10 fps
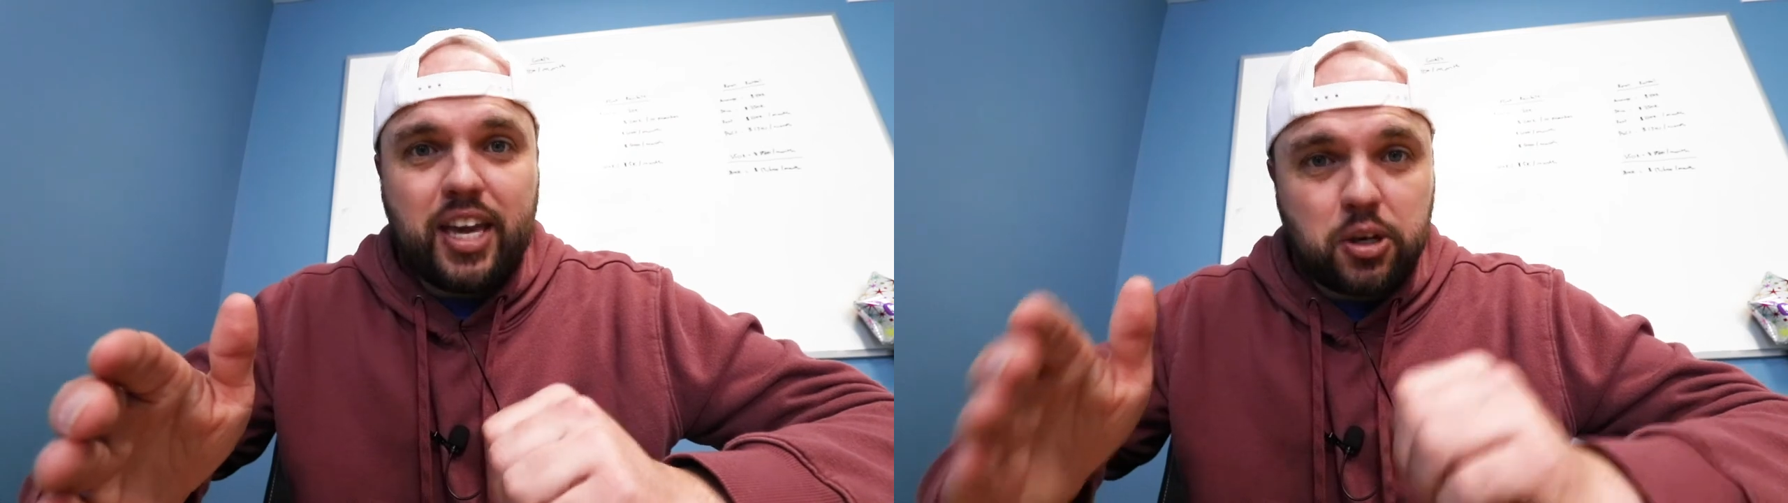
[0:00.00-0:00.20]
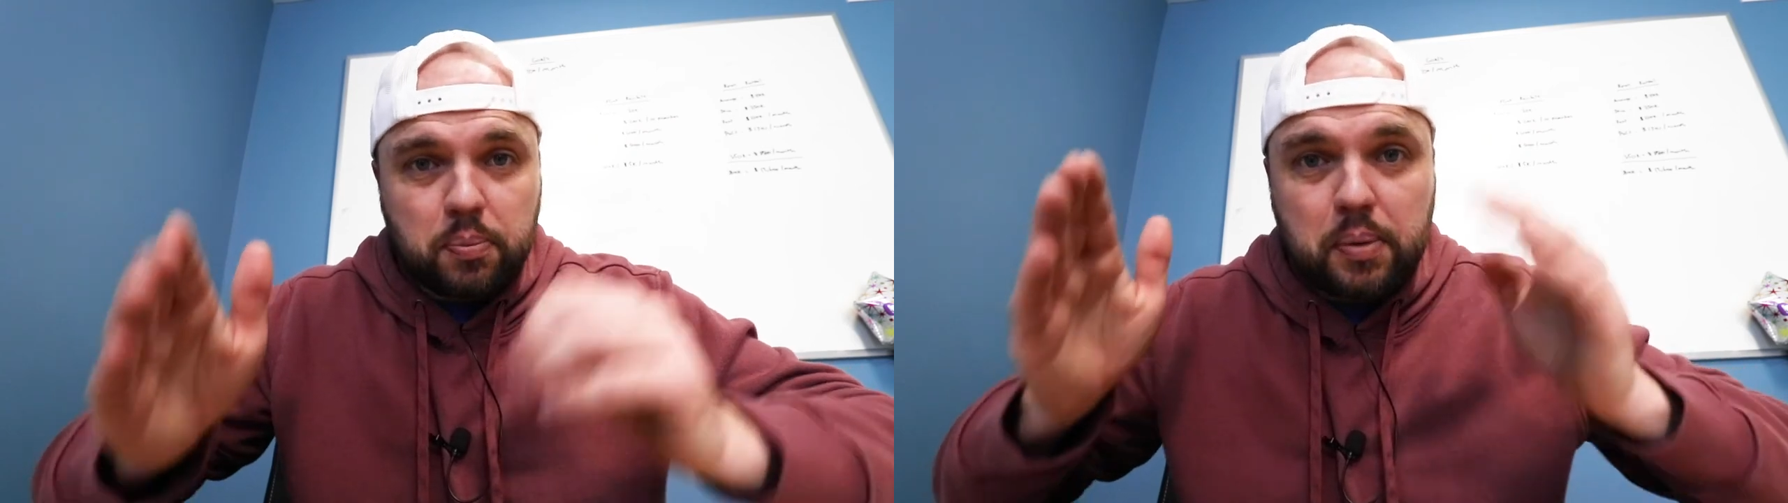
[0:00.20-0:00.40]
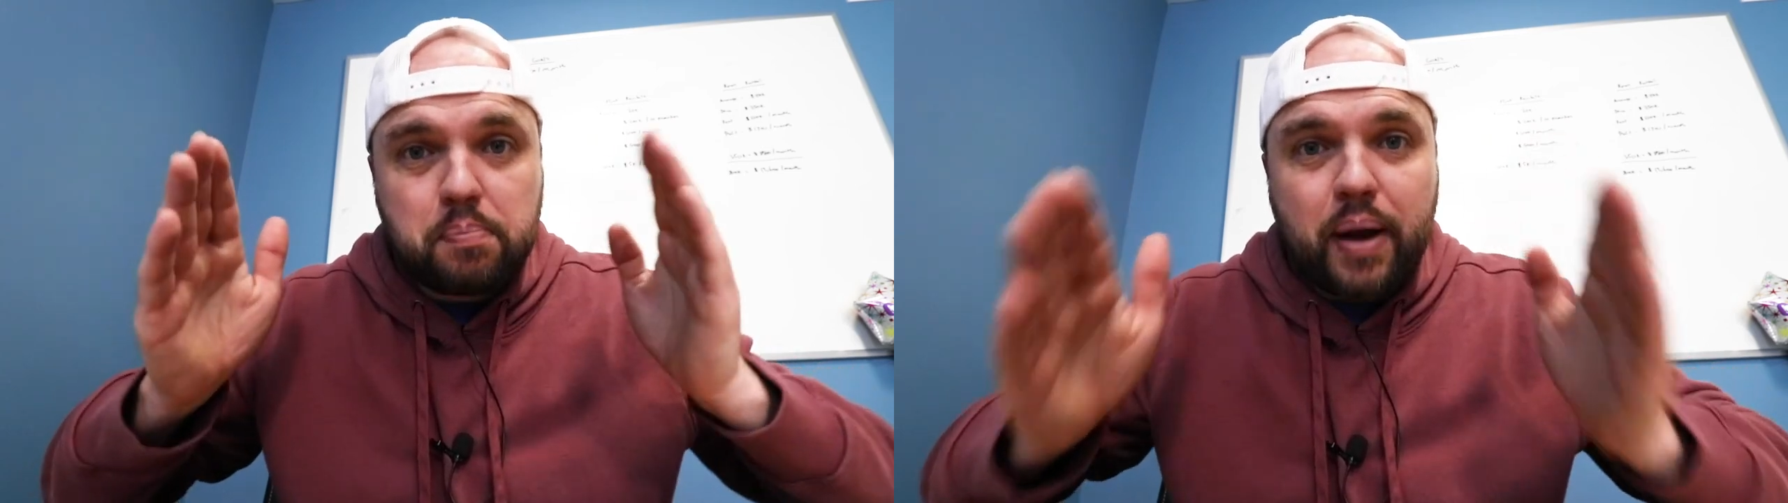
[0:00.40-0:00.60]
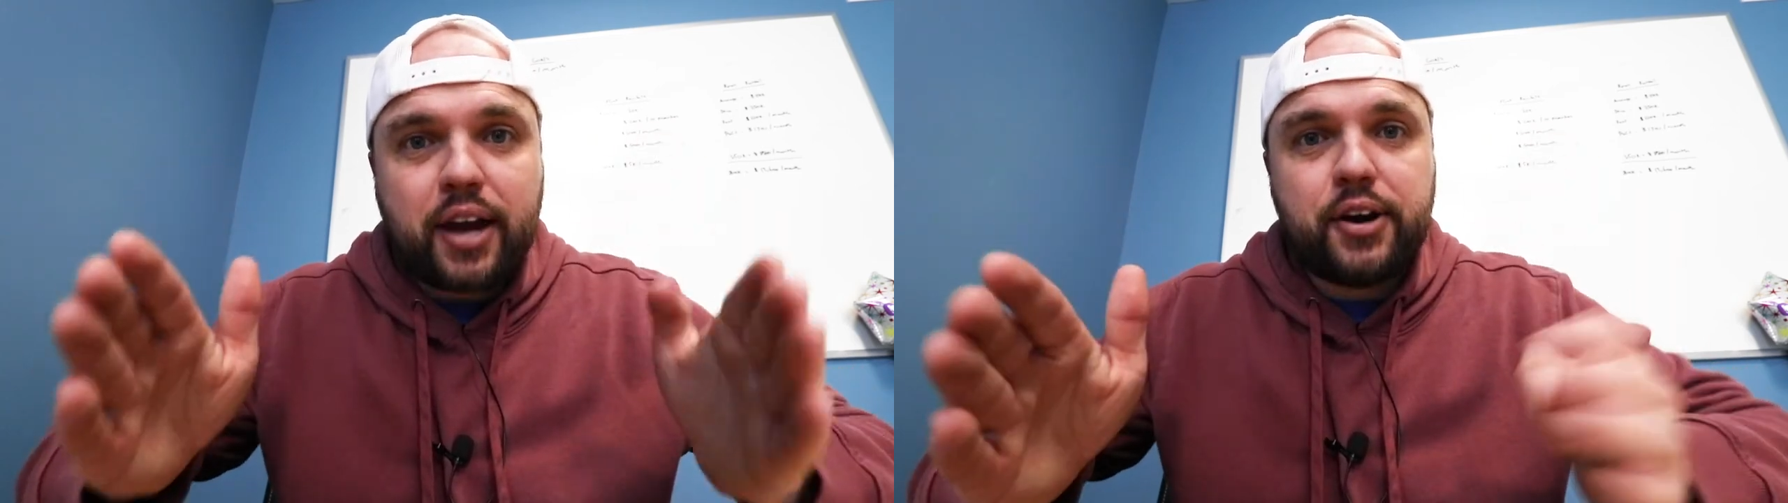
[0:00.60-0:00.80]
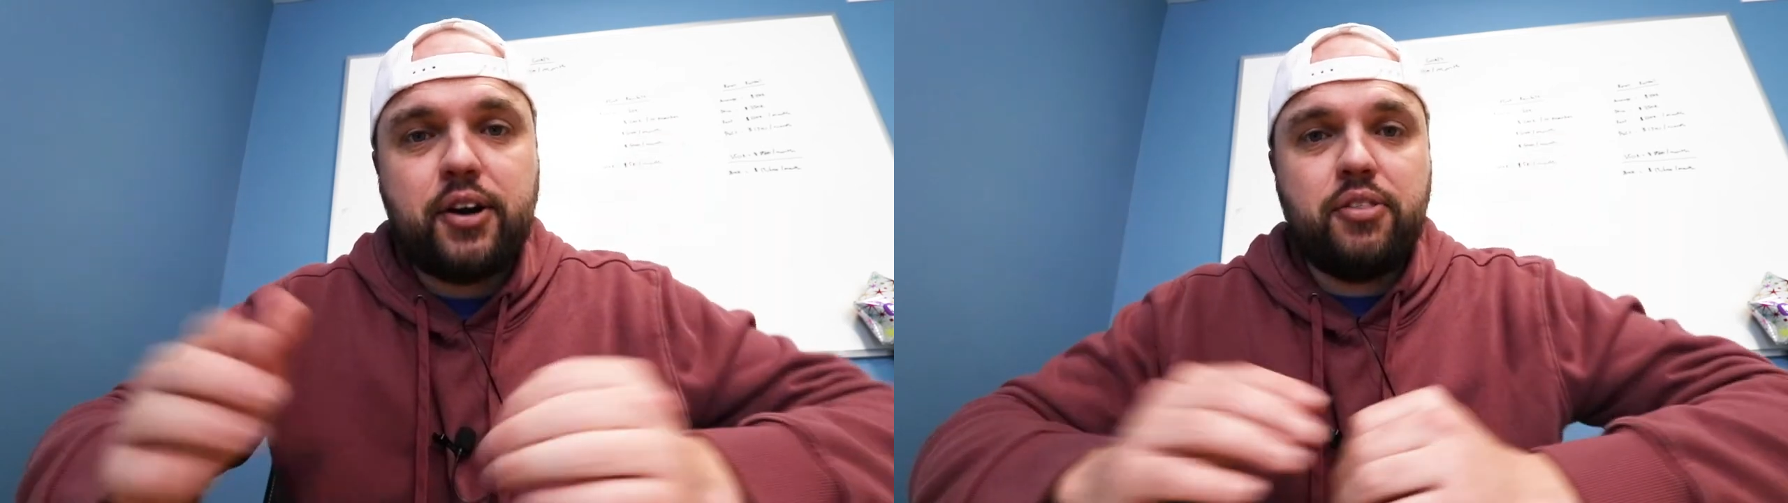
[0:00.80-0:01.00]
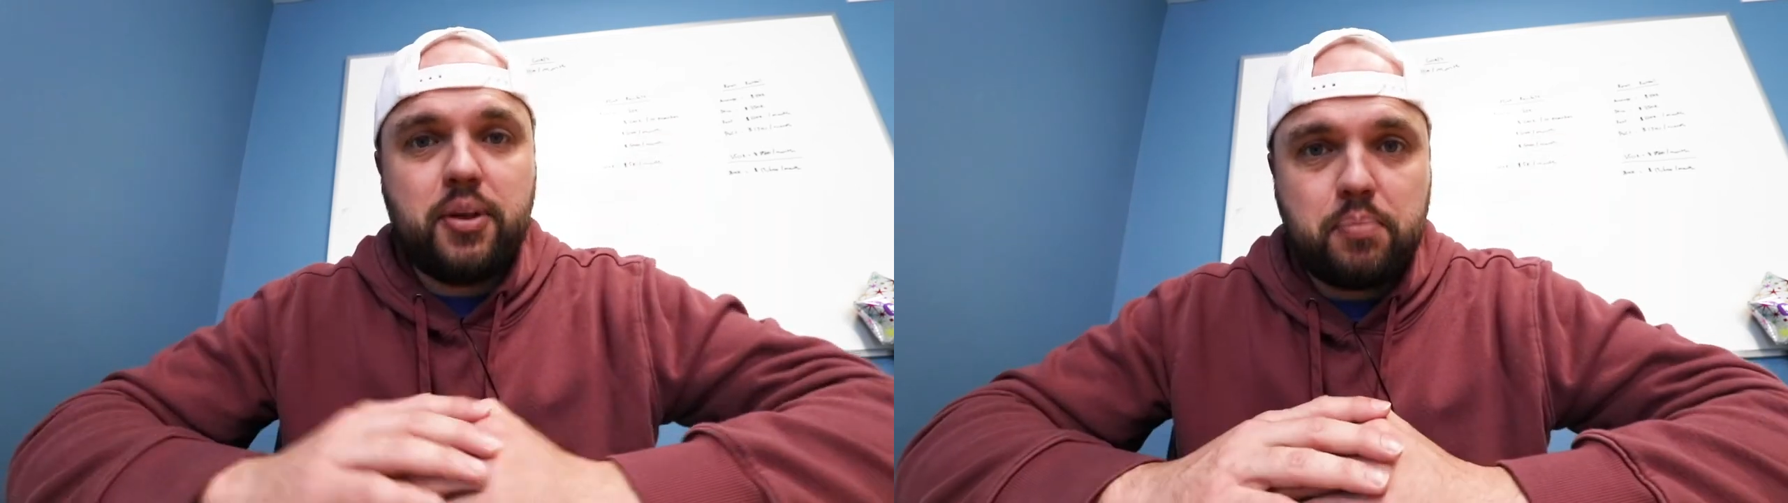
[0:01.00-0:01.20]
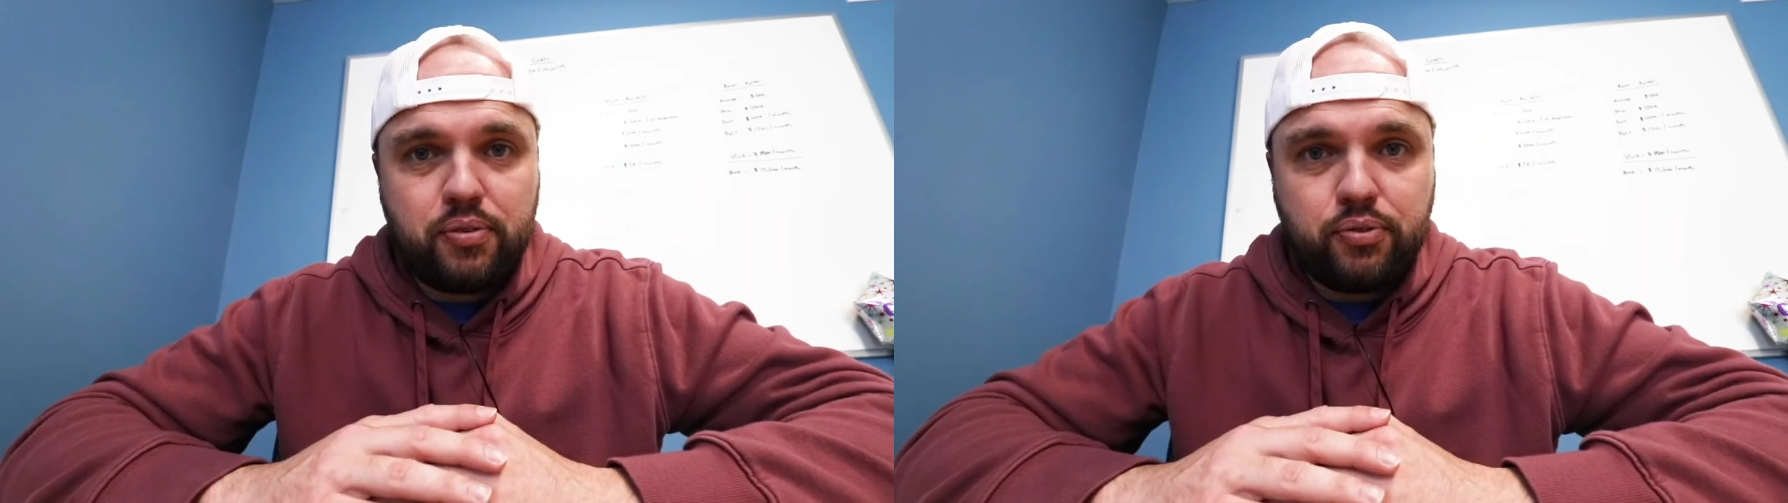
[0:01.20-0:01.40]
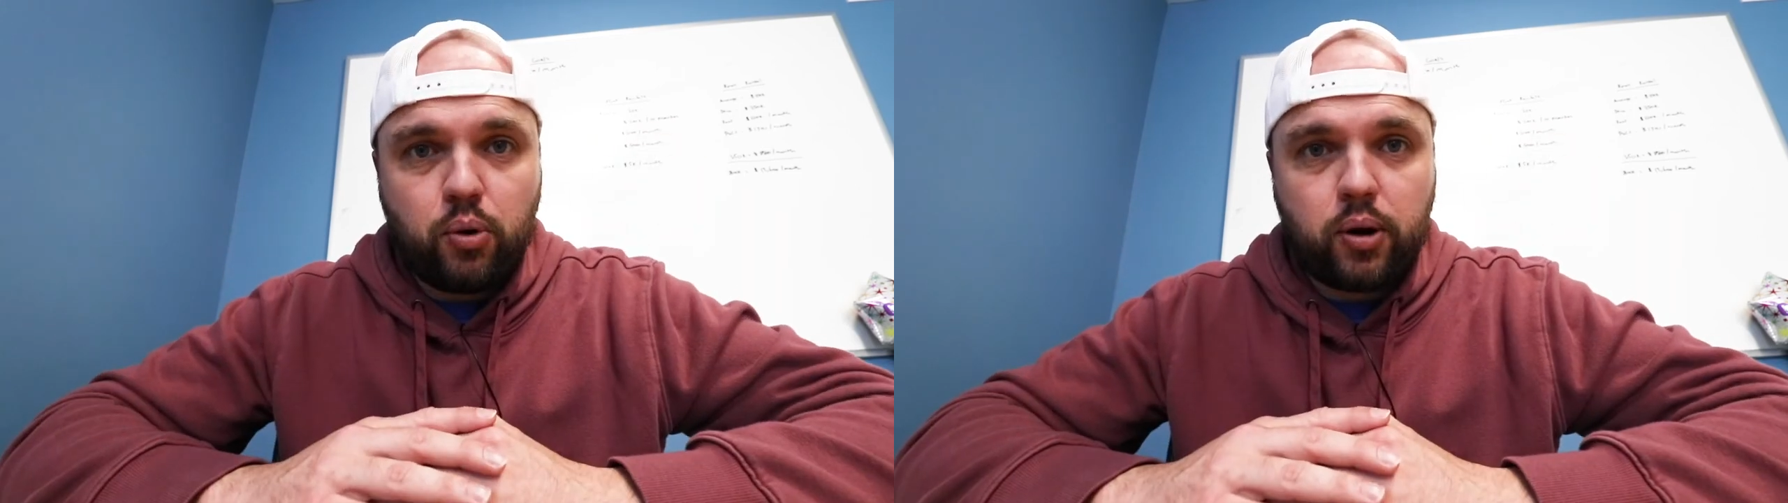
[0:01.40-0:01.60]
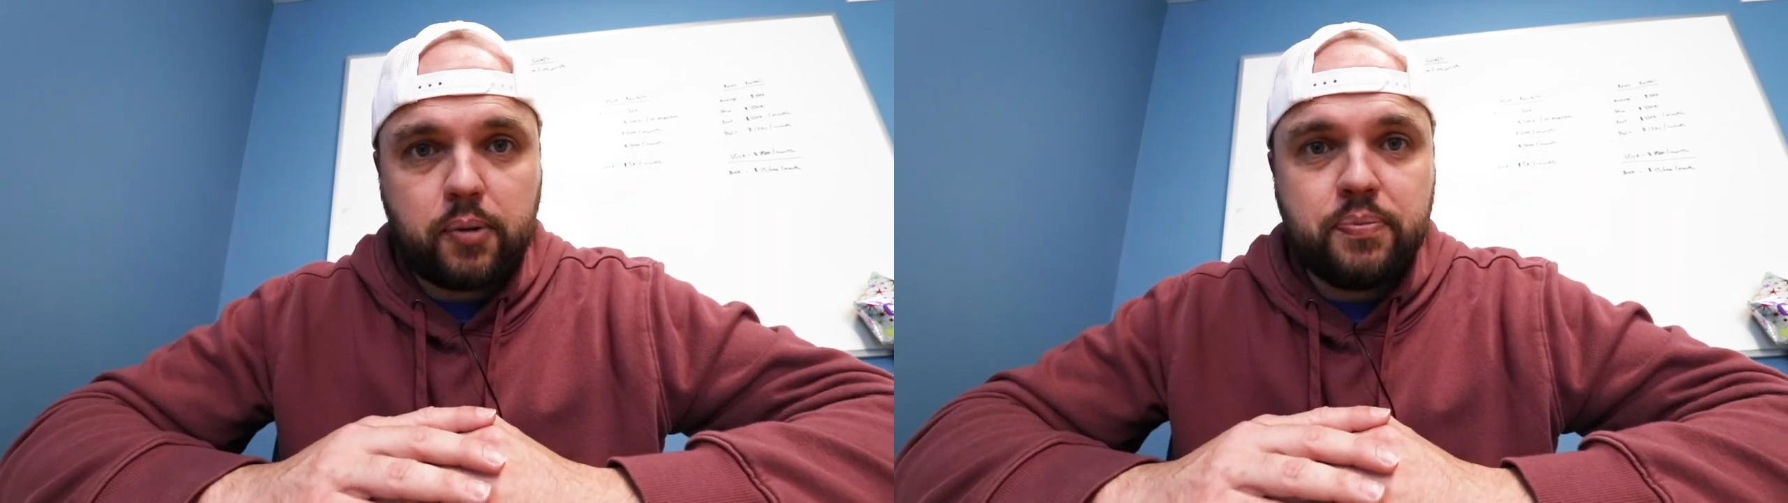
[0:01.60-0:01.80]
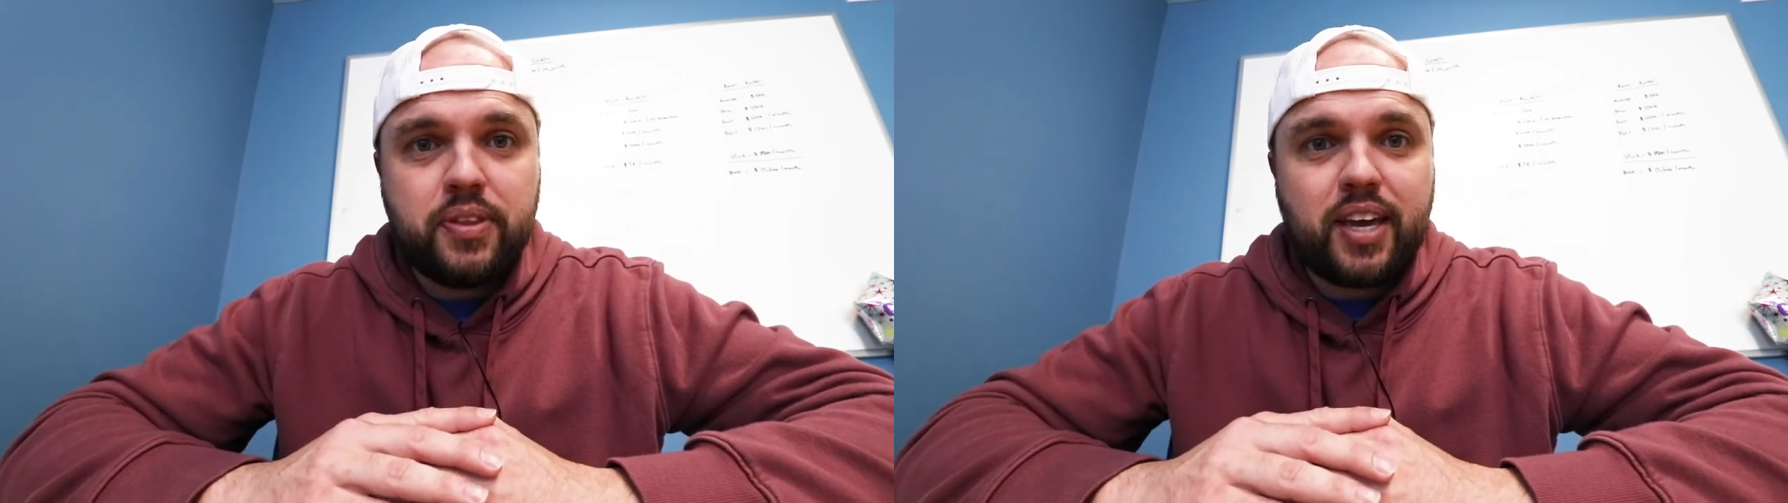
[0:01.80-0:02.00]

It'll be better than before.